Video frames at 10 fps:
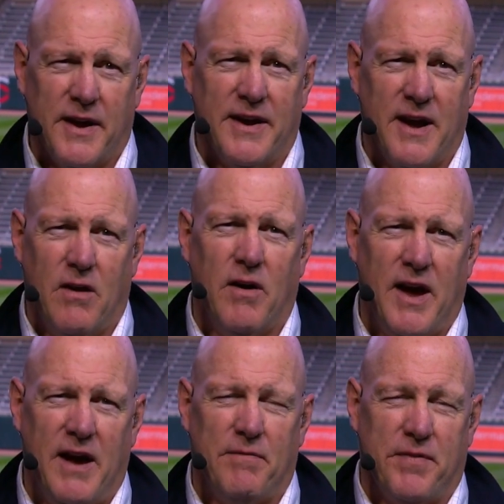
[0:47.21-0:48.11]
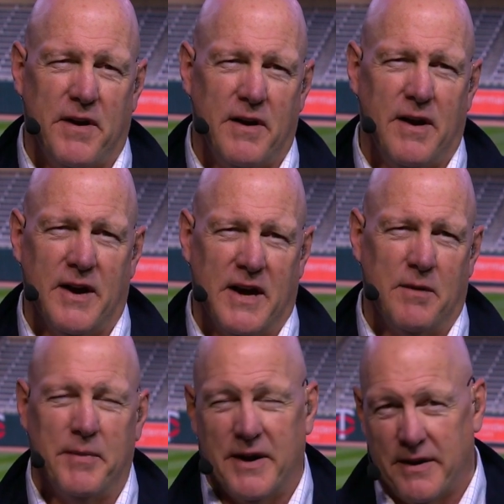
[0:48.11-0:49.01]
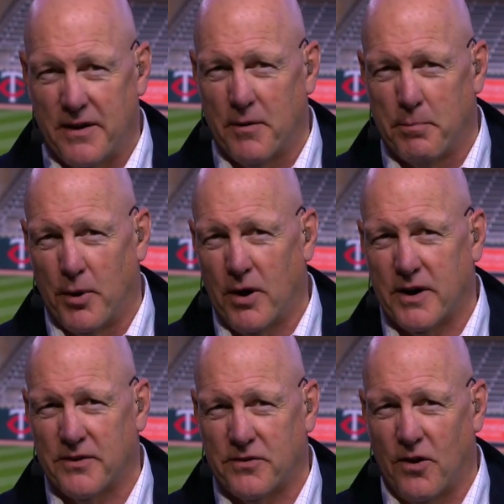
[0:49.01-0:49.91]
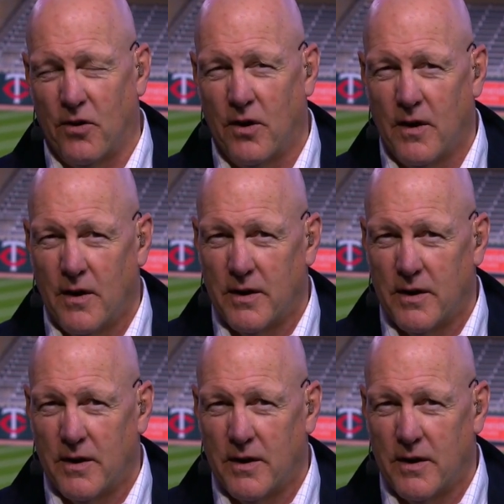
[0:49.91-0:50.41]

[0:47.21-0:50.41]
They now have the, uh, him in their book, and so